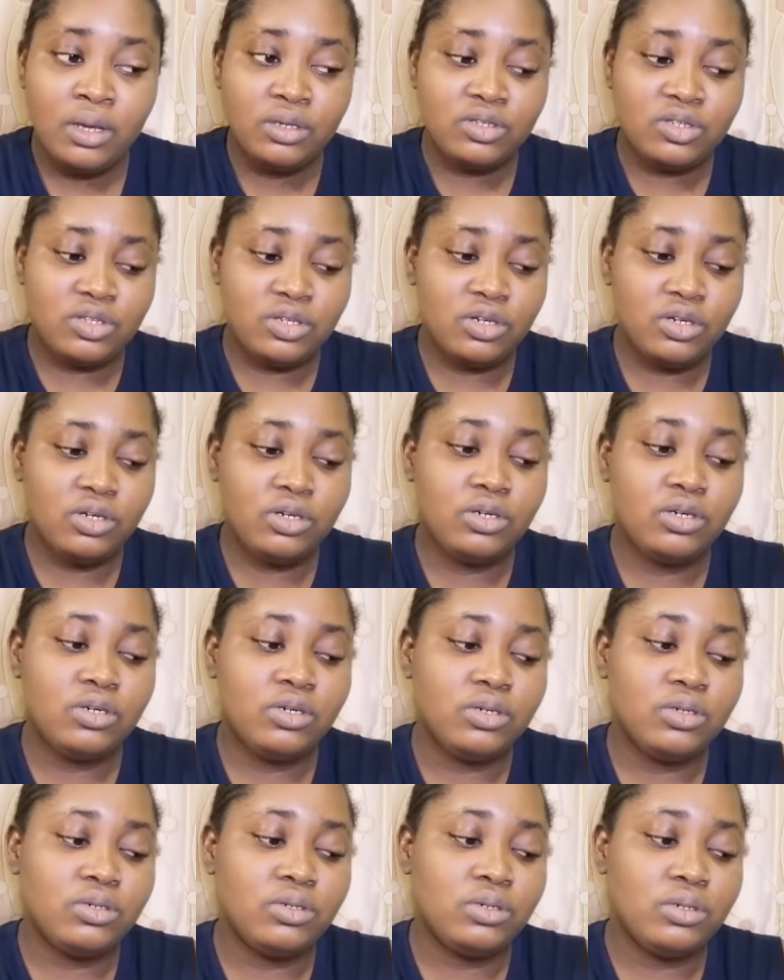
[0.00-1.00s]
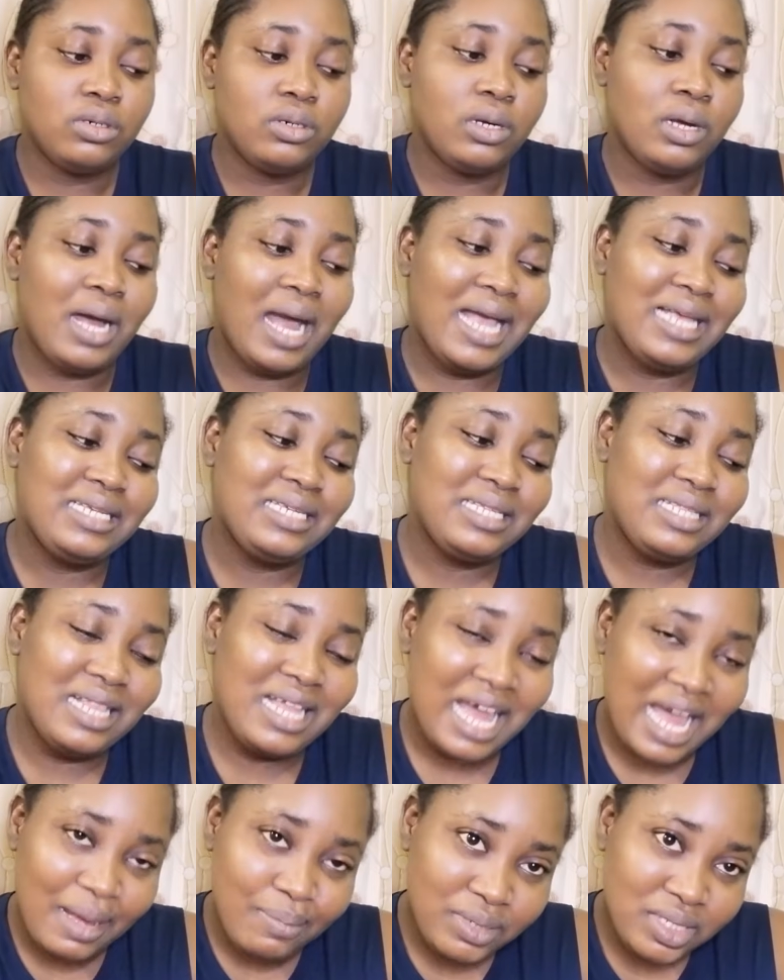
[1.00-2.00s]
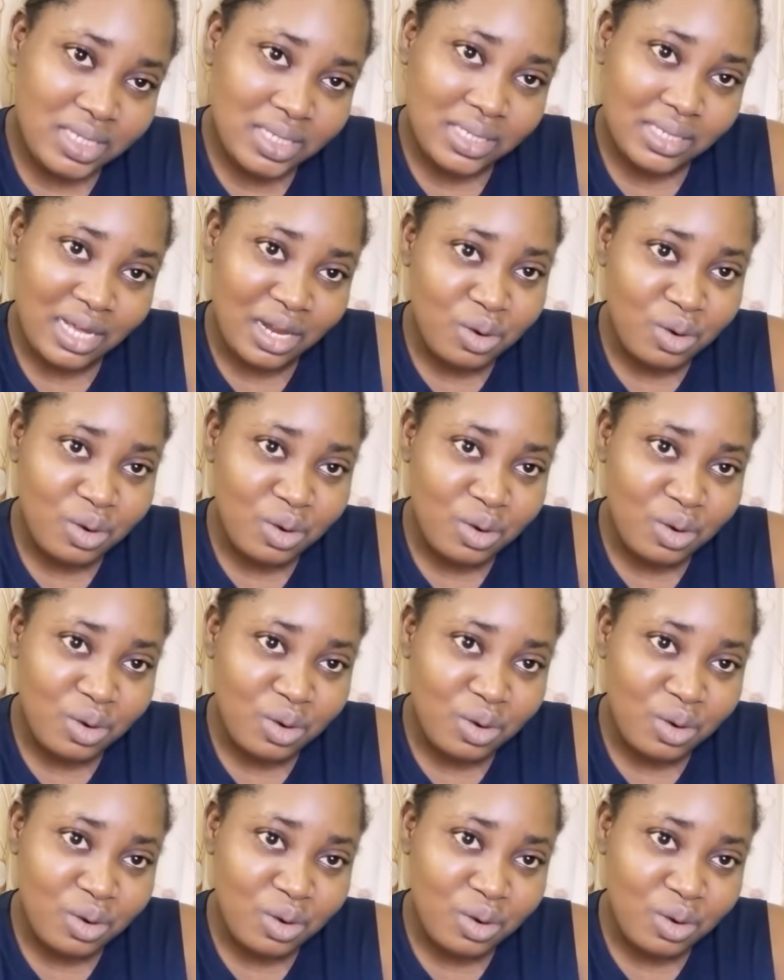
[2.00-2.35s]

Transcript: So I slept